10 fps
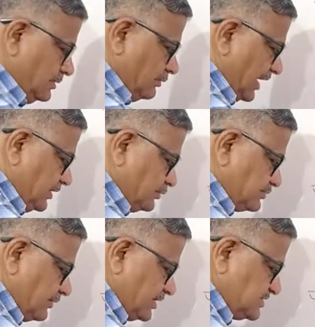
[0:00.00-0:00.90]
y2
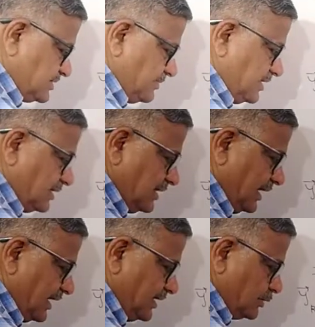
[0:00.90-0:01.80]
square is similarly
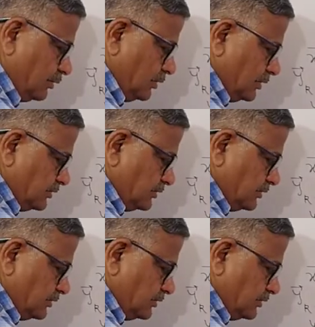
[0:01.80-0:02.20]
I2.